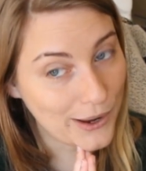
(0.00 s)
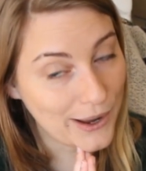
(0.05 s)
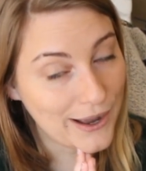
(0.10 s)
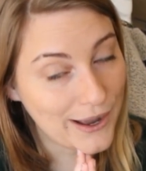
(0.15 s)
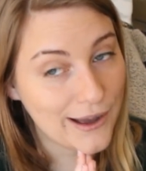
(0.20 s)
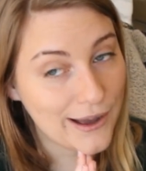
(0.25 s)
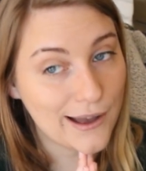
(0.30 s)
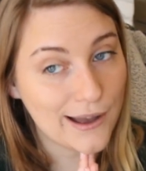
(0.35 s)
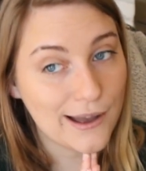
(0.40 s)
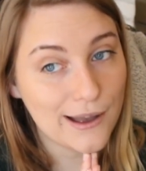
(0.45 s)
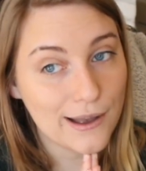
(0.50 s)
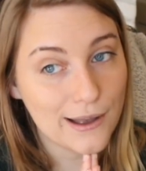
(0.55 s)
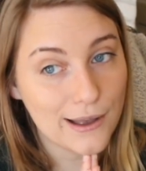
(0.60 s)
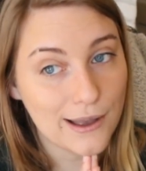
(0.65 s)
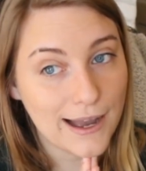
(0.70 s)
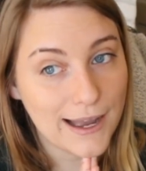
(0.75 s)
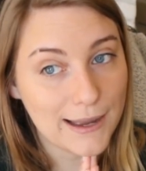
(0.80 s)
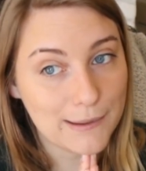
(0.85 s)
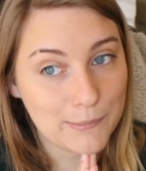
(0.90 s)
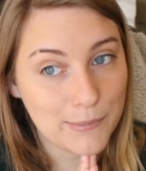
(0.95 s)

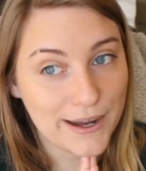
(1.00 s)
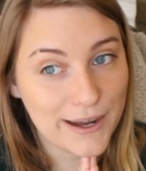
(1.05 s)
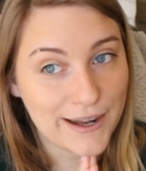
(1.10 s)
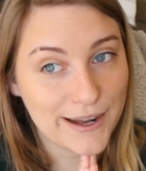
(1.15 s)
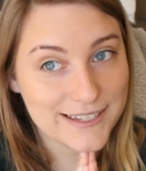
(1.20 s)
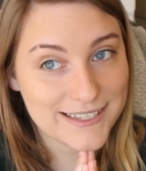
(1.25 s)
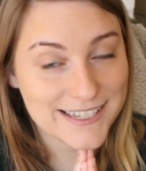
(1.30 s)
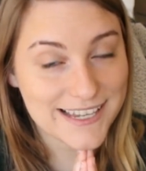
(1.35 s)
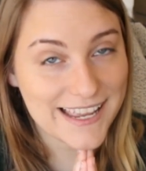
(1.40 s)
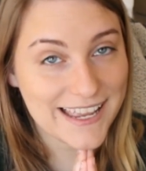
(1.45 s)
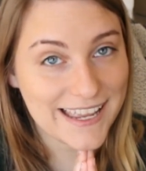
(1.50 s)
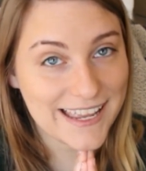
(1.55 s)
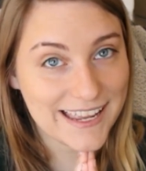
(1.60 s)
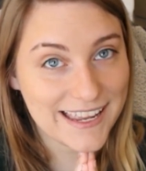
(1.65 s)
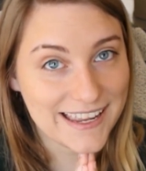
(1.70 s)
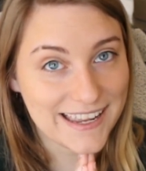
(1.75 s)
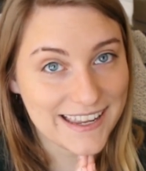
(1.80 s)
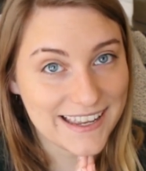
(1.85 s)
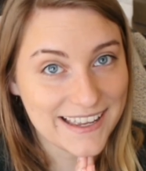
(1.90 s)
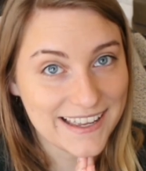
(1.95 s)
I bought
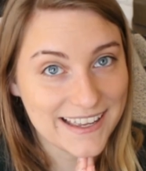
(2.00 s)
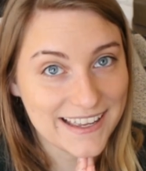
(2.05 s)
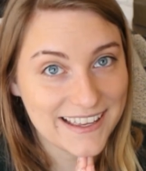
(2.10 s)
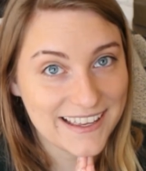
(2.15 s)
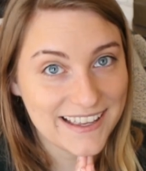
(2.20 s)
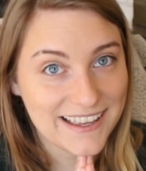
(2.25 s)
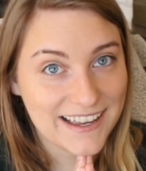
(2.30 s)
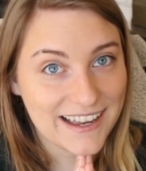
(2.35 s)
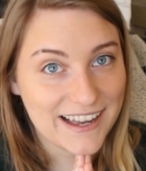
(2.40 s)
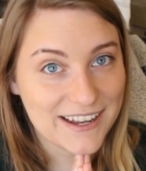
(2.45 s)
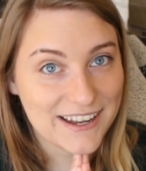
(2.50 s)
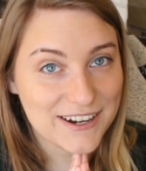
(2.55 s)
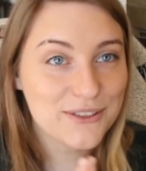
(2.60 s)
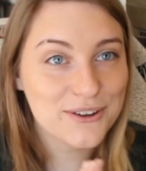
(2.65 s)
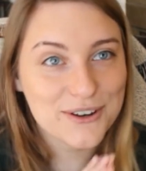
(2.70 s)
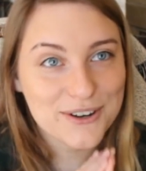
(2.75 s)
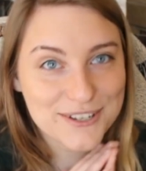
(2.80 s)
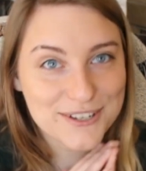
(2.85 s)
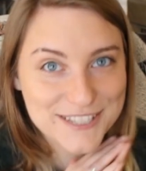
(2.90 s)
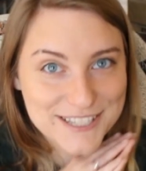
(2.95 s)

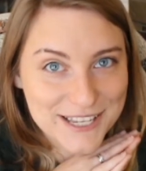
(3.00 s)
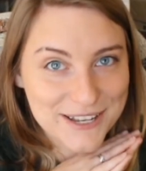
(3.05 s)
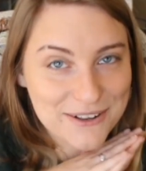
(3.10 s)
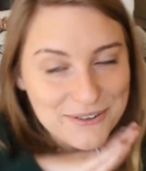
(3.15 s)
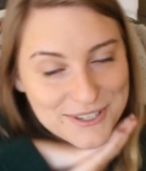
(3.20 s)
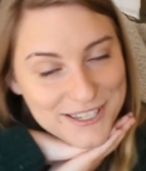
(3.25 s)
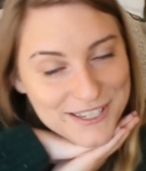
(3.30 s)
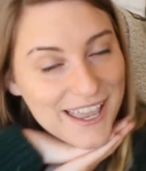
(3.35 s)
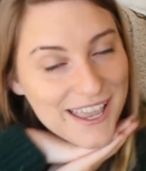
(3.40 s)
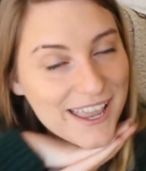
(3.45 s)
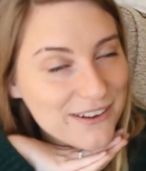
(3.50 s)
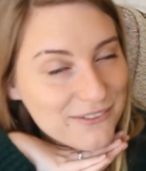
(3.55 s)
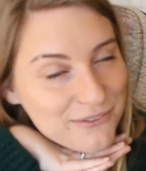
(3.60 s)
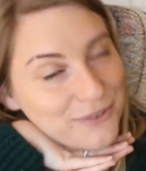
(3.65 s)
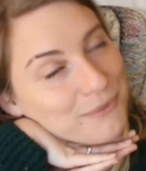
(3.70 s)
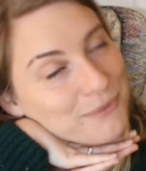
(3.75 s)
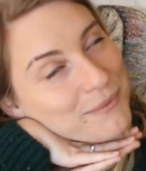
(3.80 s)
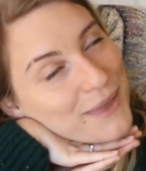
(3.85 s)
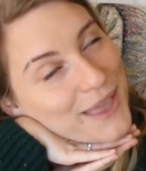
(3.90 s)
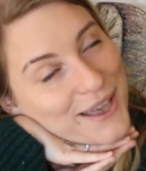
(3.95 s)
another single skein
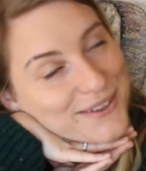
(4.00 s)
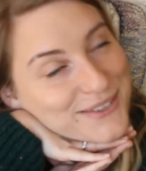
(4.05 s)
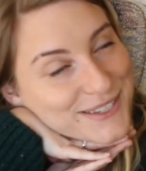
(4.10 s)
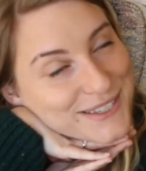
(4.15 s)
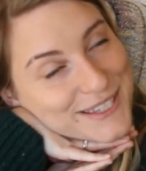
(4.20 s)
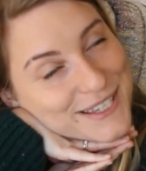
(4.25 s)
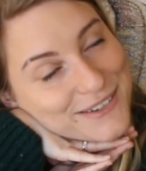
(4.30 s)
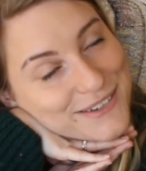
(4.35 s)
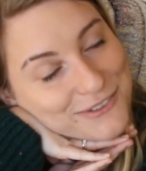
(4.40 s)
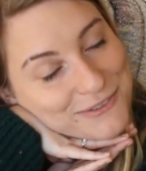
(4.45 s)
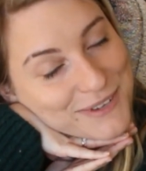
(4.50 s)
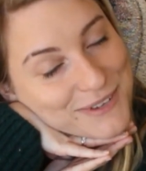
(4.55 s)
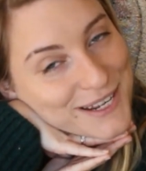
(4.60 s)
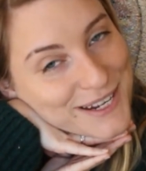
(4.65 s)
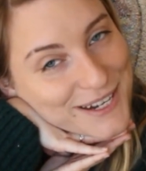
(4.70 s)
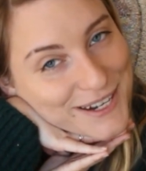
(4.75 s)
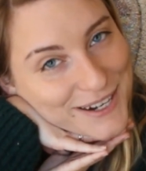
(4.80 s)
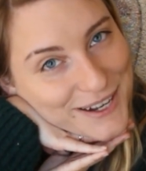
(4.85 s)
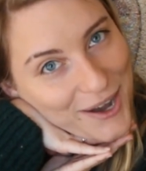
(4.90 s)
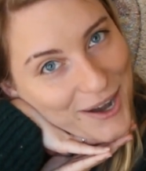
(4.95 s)
from Kelsey from
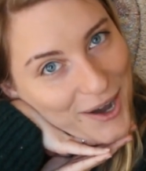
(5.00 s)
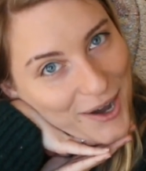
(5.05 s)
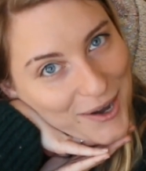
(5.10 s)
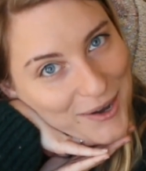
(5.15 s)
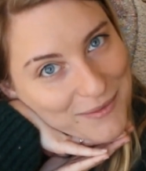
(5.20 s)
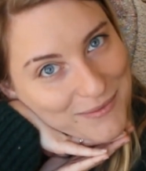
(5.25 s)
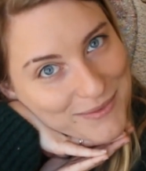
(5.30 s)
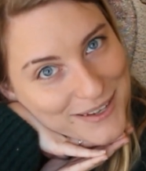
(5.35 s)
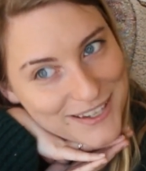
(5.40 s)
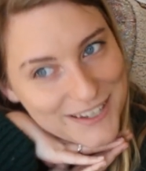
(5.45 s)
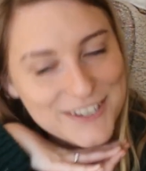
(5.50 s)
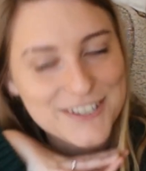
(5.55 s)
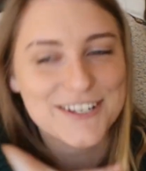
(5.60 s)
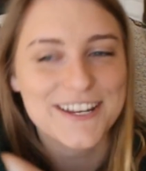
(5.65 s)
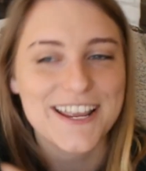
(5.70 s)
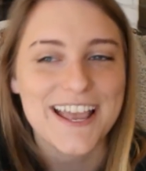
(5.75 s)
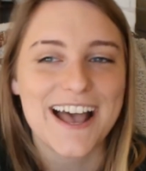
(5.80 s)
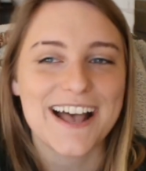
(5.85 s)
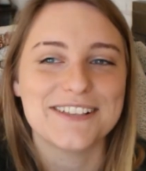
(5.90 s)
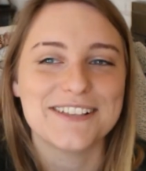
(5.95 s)
Knitting to Cobby.
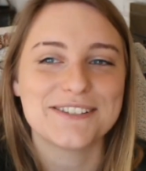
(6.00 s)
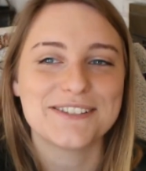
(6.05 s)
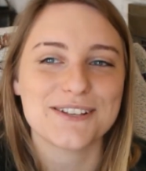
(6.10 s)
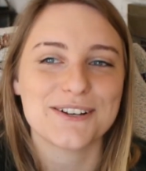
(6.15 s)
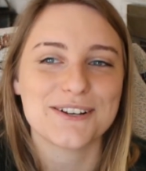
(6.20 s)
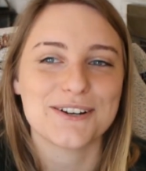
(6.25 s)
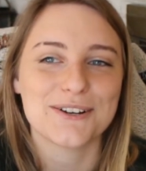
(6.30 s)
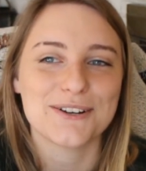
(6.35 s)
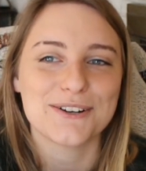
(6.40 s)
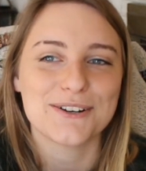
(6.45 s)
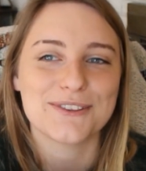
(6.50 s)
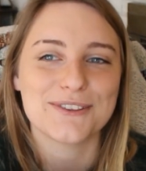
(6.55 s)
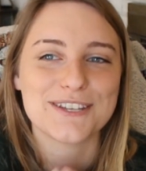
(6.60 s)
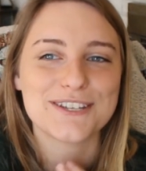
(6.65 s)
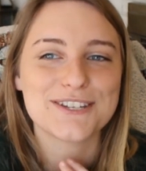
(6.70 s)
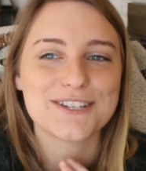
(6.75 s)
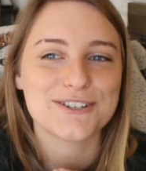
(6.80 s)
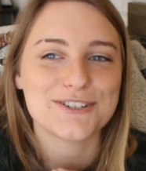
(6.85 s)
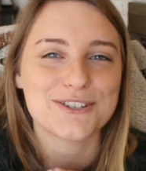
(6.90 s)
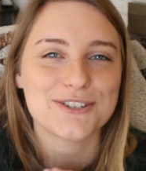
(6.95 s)
She has
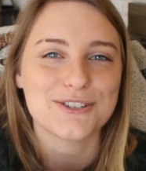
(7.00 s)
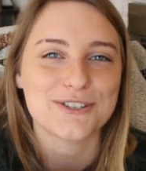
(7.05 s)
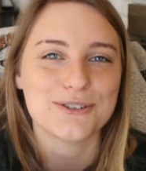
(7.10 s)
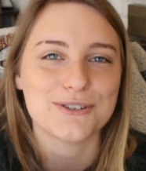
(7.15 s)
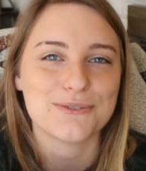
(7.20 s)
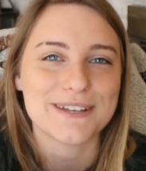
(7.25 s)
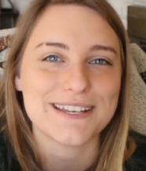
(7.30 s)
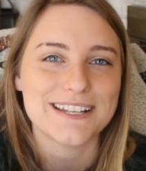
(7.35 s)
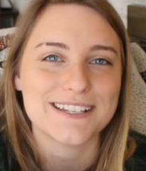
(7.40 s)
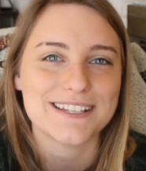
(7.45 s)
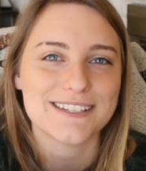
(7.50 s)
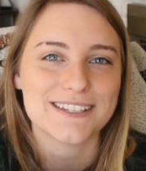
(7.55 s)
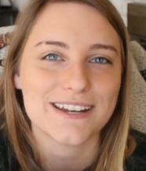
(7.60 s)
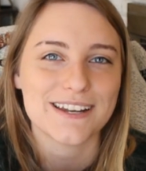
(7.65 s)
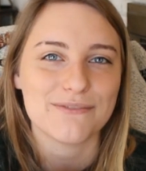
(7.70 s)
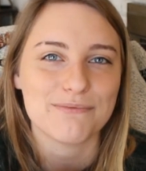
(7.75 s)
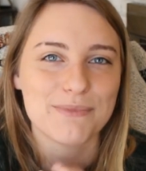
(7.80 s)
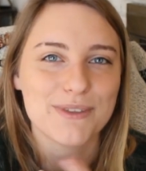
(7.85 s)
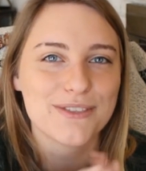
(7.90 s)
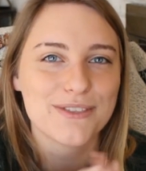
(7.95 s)
this year she's doing,
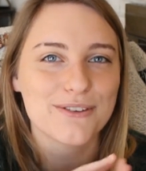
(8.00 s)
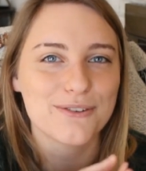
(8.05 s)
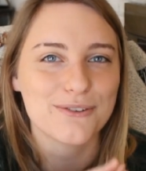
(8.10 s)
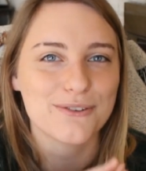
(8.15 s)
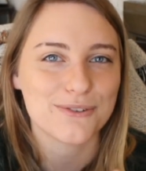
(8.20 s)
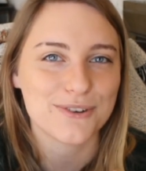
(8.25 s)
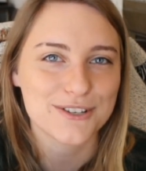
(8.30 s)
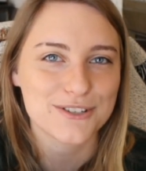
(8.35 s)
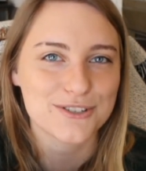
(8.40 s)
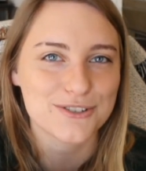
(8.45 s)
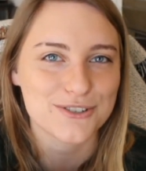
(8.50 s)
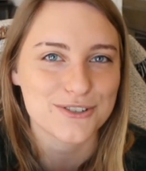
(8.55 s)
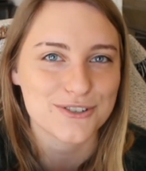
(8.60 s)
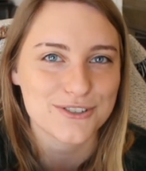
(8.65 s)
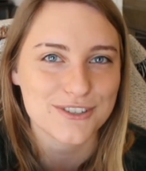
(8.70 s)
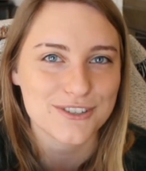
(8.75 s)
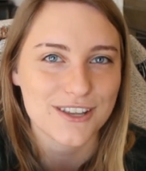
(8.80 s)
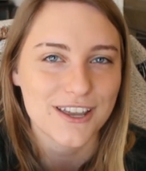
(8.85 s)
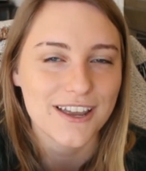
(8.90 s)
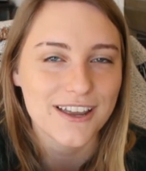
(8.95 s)
instead of mythical
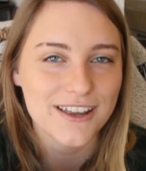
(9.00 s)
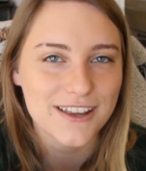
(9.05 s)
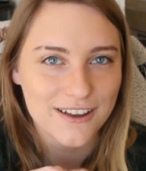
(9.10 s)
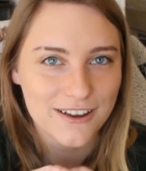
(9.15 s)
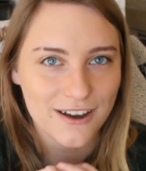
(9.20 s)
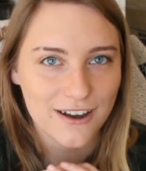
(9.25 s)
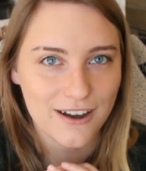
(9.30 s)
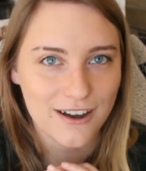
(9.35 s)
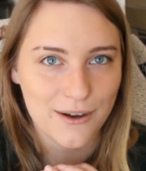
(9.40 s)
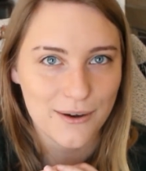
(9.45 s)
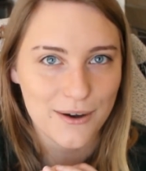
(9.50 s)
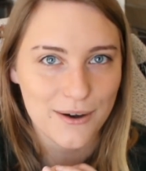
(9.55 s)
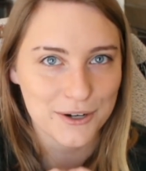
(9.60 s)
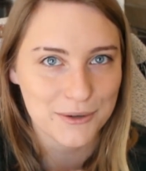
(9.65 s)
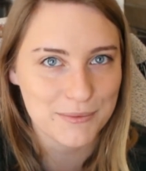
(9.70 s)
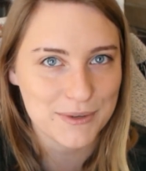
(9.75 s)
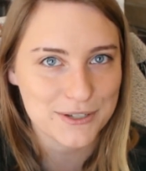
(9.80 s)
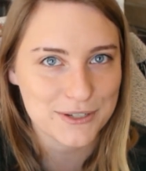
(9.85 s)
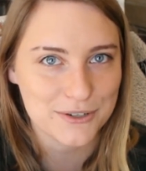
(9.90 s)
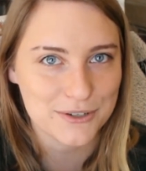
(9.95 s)
creatures on her
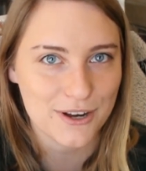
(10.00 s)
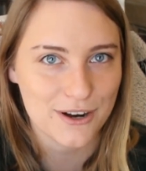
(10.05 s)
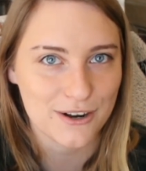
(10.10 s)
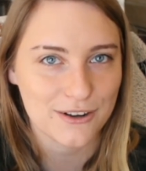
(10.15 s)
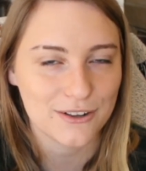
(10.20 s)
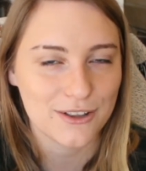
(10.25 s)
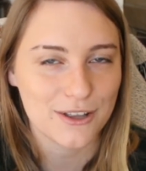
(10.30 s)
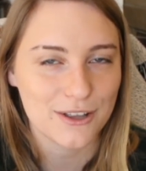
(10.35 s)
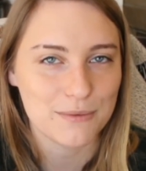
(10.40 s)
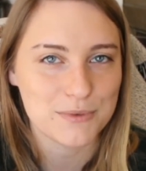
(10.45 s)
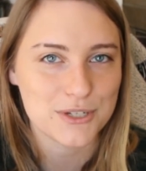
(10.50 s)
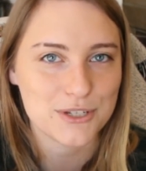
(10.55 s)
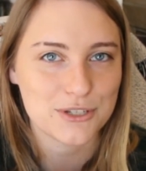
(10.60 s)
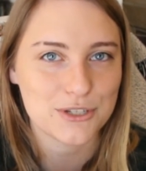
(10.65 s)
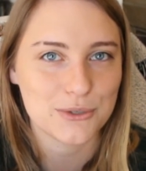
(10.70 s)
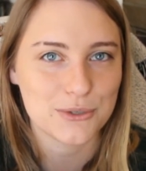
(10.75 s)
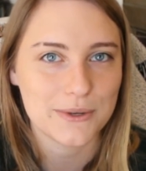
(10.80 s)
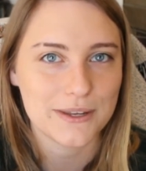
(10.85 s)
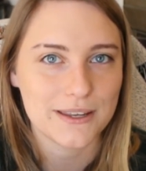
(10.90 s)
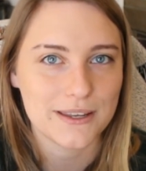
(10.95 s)
mystery yarn club, she's
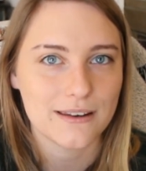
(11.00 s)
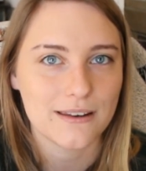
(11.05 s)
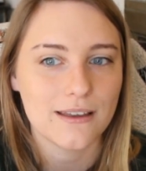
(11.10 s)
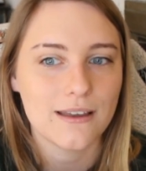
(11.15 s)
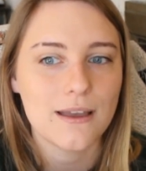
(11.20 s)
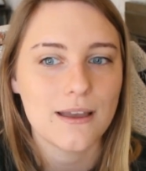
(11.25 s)
doing